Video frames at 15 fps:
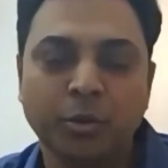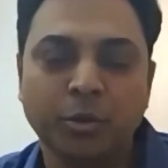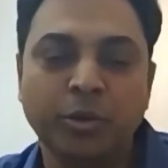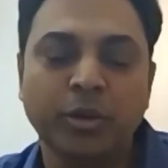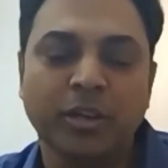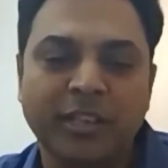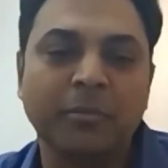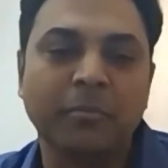
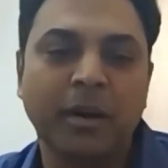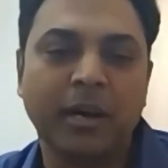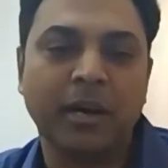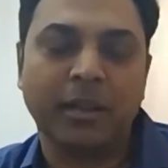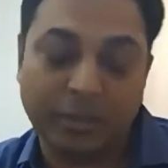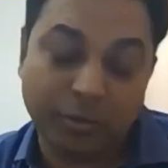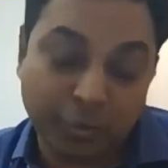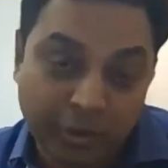your
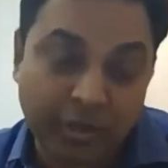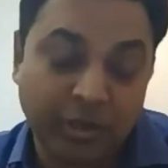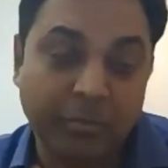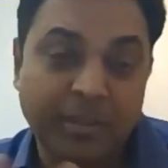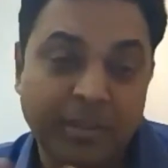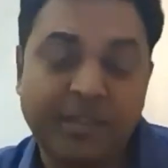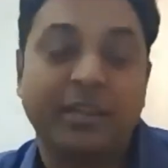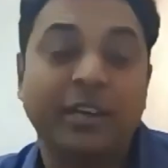dharma and do your
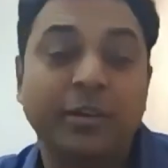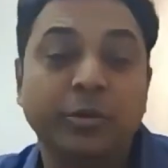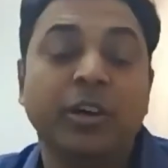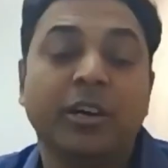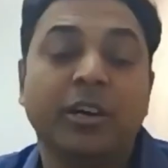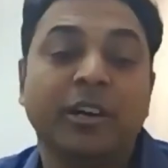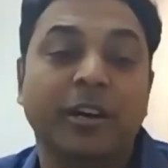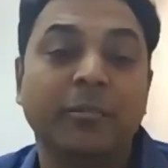
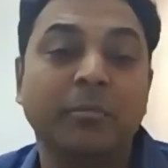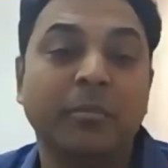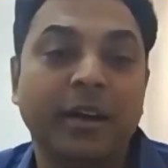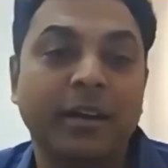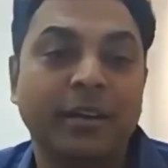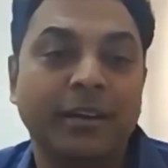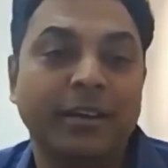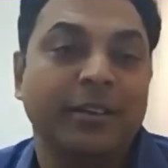
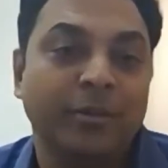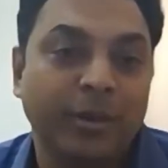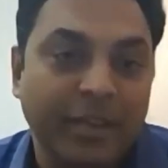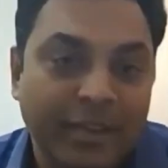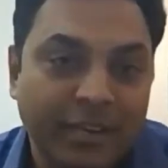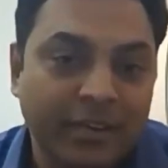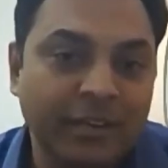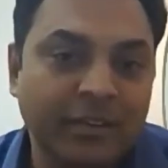karma,
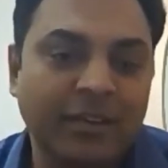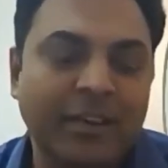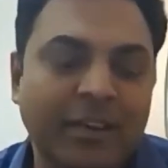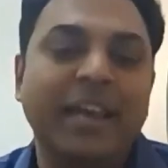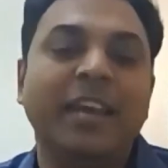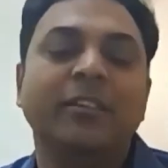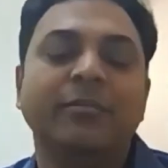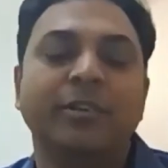in
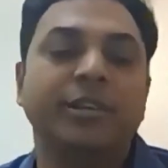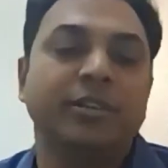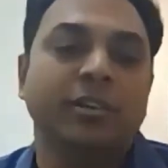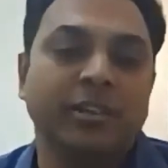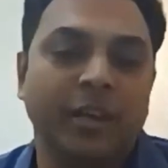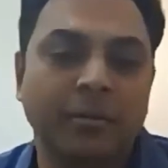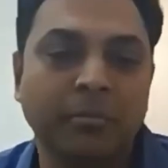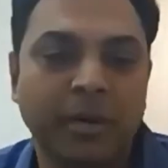line with your
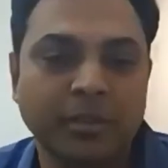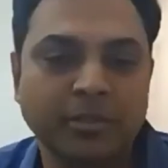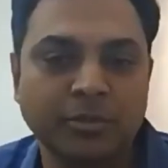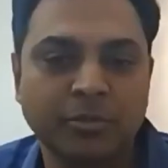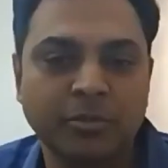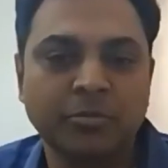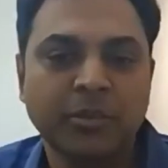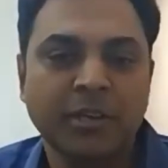dharma.
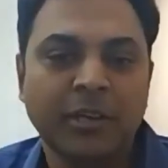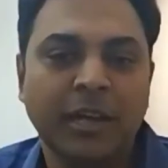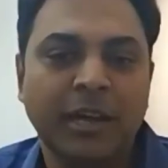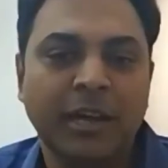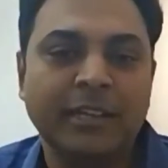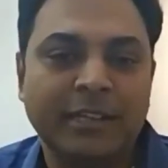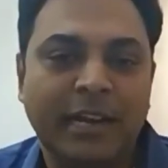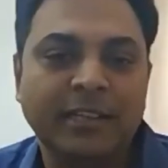So
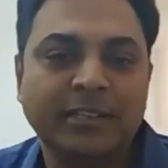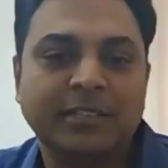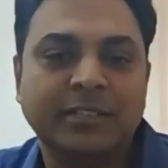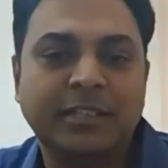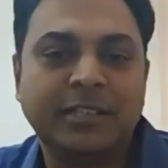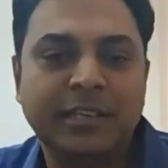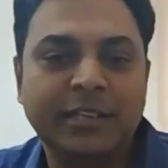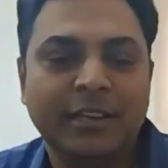I think that is
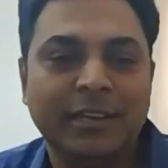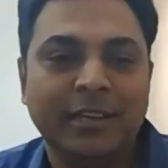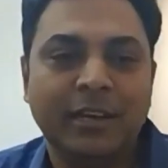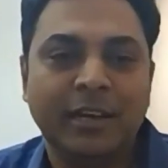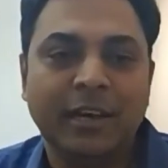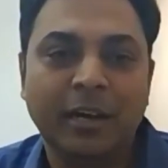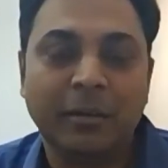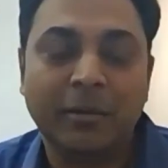
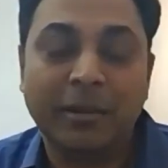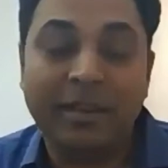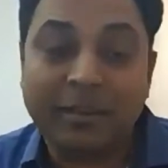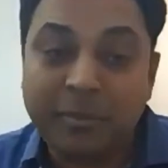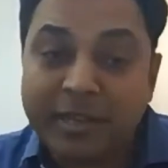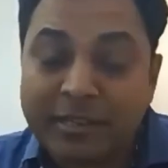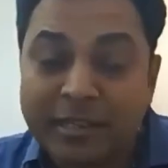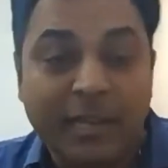the.
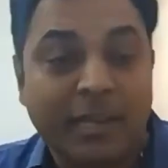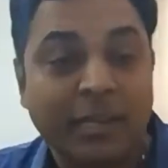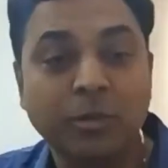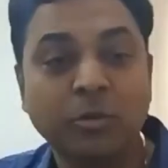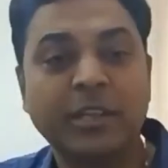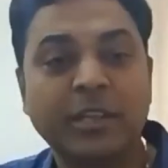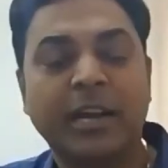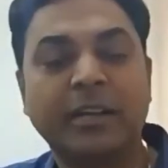Let me tell
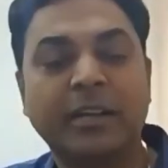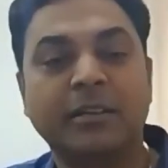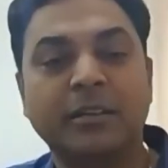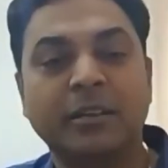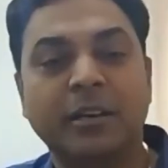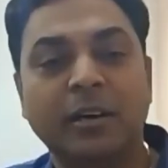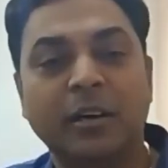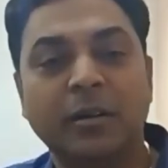you that
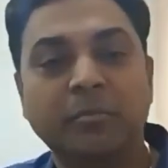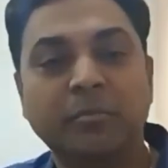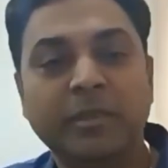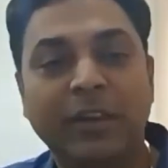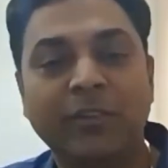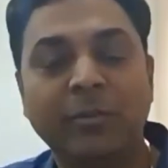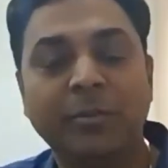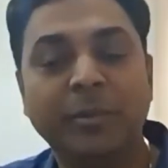
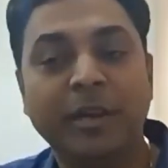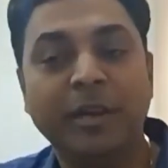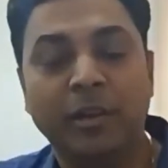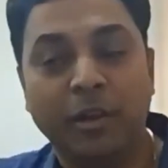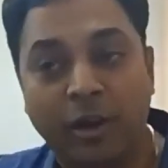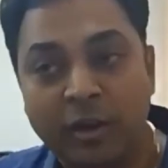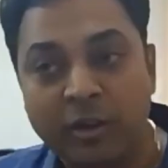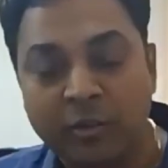there will be a
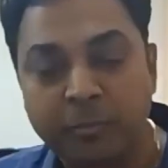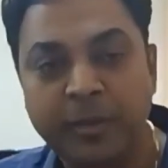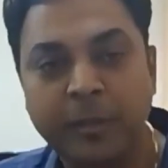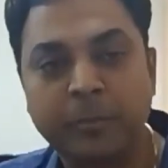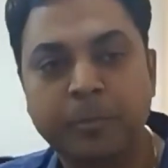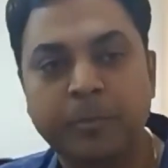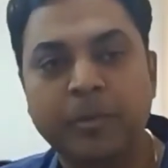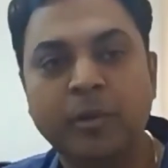lot of
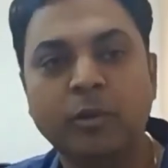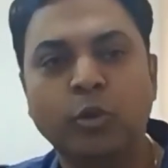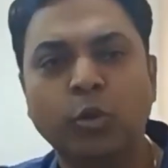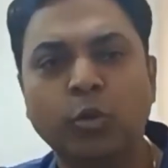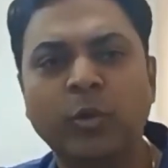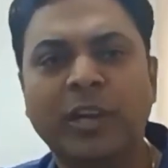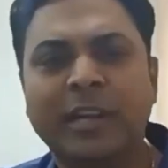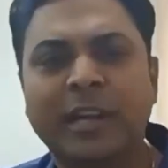people
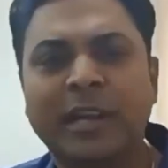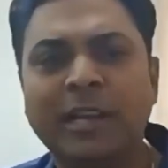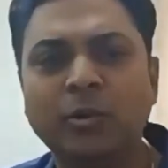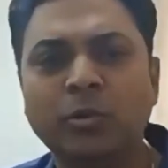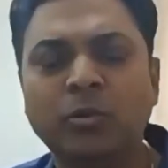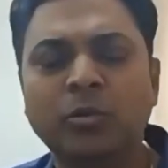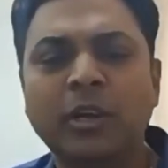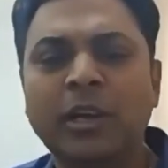who will tell
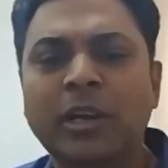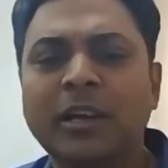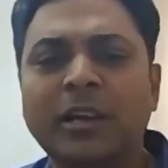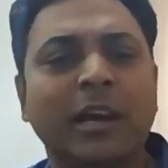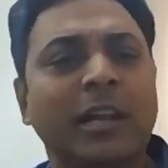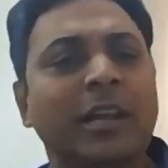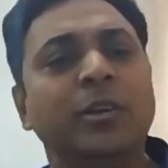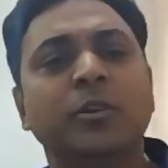you,
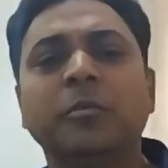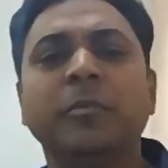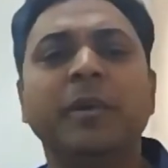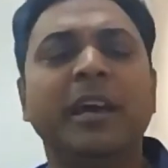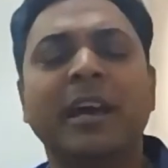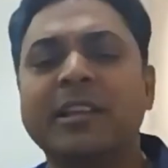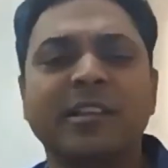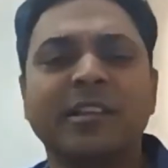Kali Yug
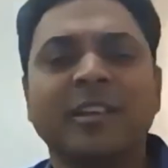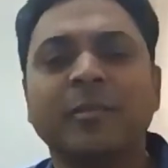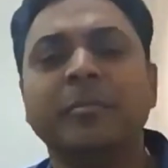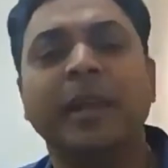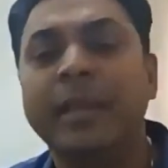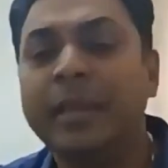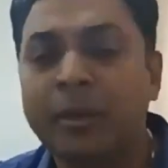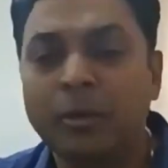mein aisa sab
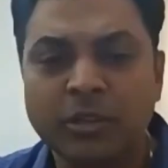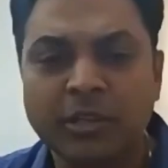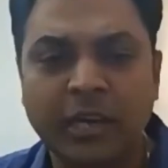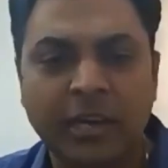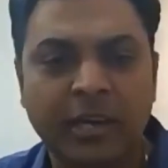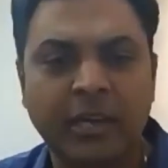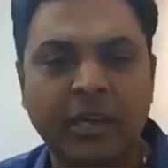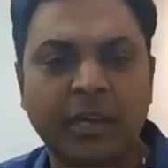nahi
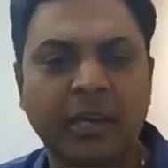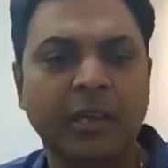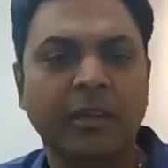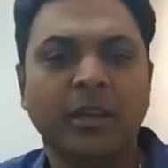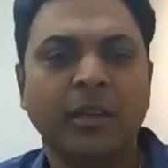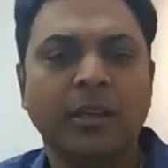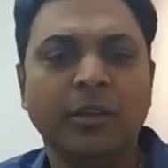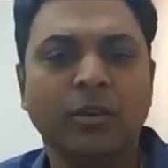hota hai.
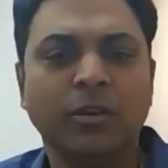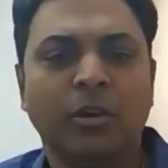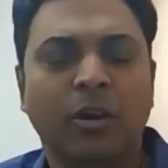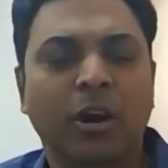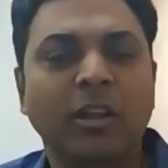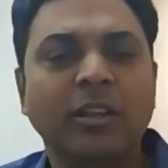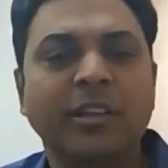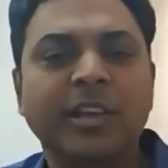
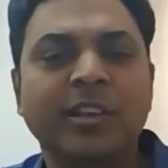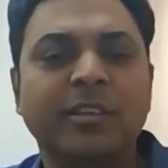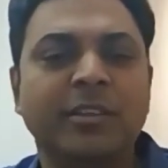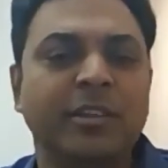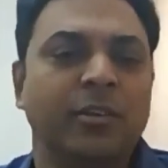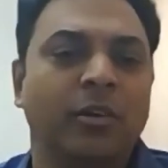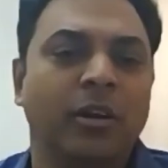All these